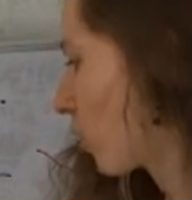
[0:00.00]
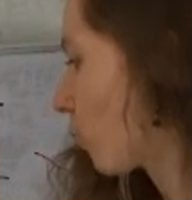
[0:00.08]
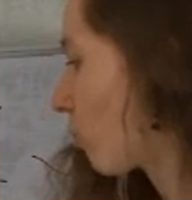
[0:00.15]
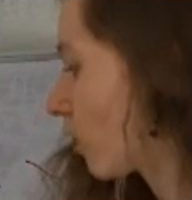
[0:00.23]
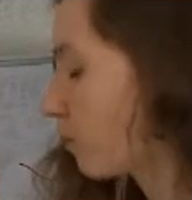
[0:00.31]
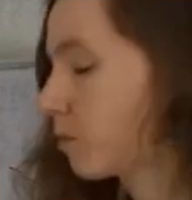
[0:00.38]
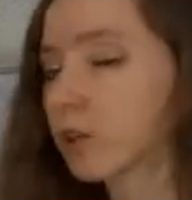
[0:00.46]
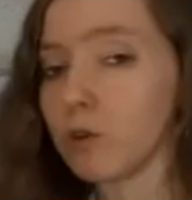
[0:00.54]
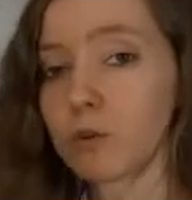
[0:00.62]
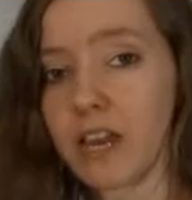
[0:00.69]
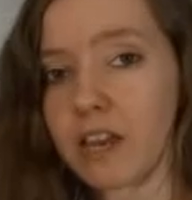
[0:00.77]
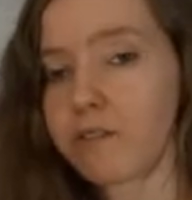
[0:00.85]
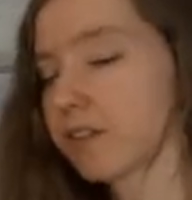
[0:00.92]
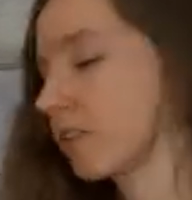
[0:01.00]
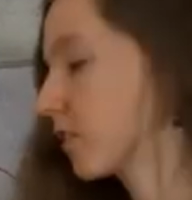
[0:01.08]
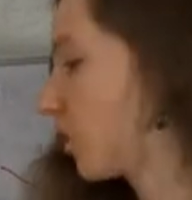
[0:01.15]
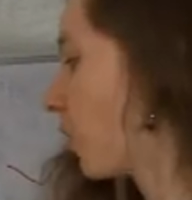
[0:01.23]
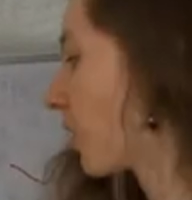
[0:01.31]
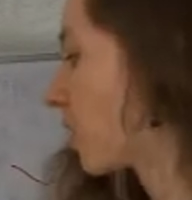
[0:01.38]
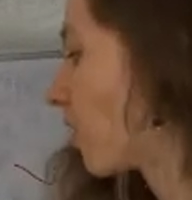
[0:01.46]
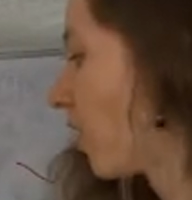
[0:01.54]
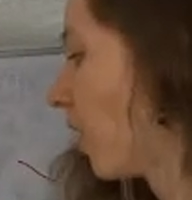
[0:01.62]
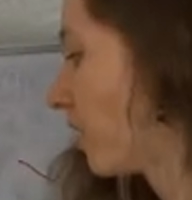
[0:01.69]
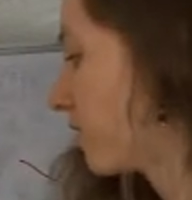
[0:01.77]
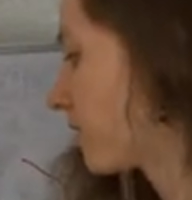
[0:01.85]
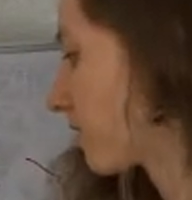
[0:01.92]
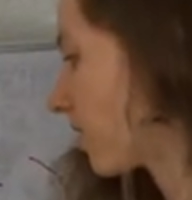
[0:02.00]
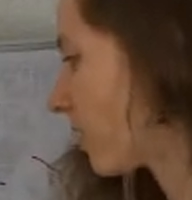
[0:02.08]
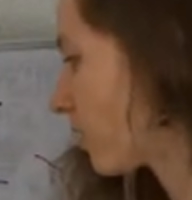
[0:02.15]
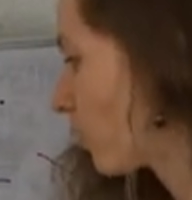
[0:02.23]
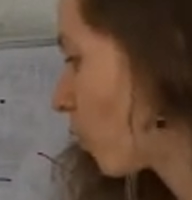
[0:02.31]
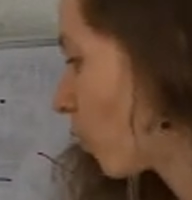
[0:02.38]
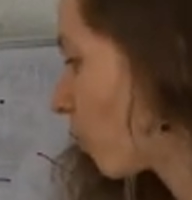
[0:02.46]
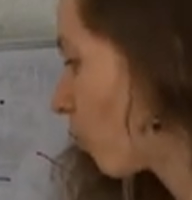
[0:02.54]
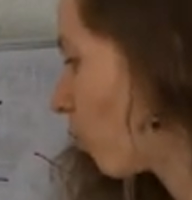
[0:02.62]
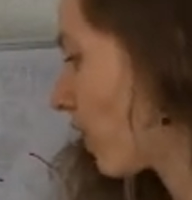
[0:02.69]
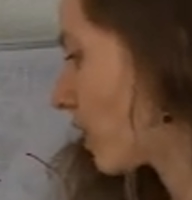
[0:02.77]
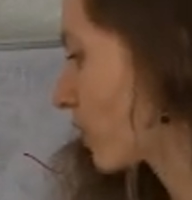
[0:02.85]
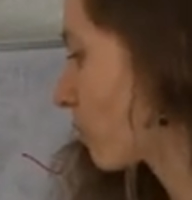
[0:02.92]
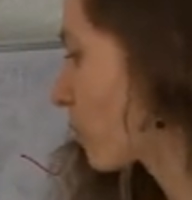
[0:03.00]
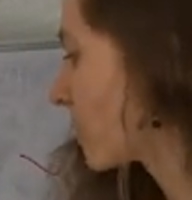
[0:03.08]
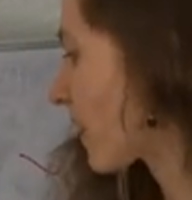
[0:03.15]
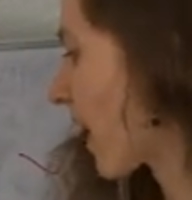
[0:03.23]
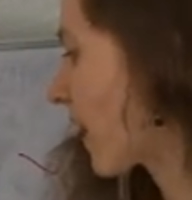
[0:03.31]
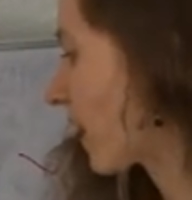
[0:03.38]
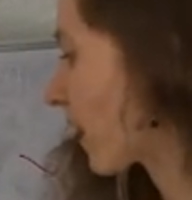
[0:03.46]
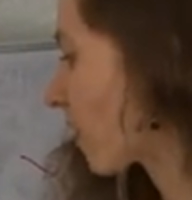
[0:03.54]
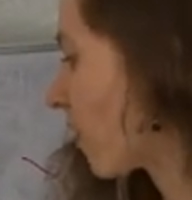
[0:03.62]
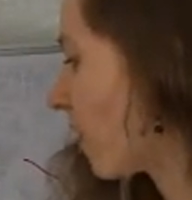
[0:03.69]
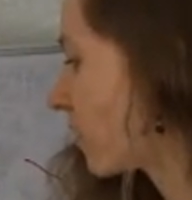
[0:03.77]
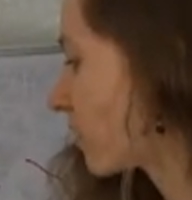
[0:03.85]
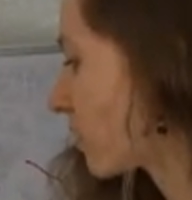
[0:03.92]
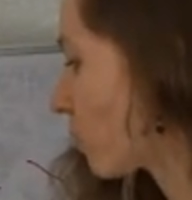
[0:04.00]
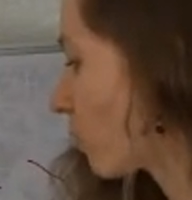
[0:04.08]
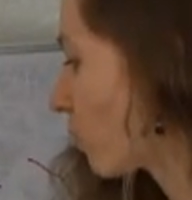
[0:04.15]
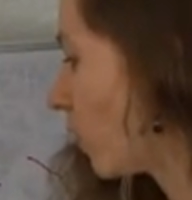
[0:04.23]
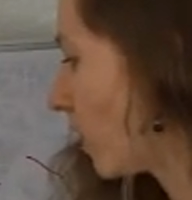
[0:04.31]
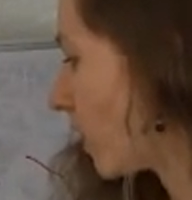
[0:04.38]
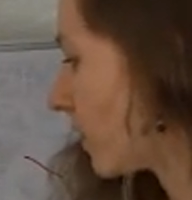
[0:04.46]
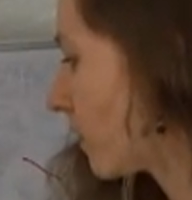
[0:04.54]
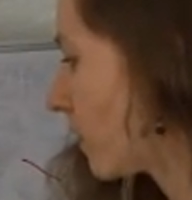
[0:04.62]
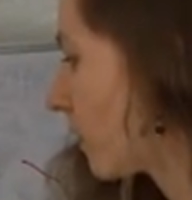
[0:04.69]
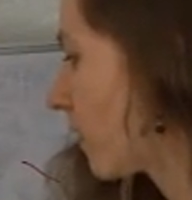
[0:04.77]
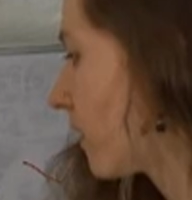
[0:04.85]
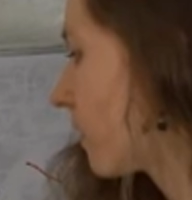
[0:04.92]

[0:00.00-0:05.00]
well, the blue wave is still a constant 1, so we're just adding a constant 1.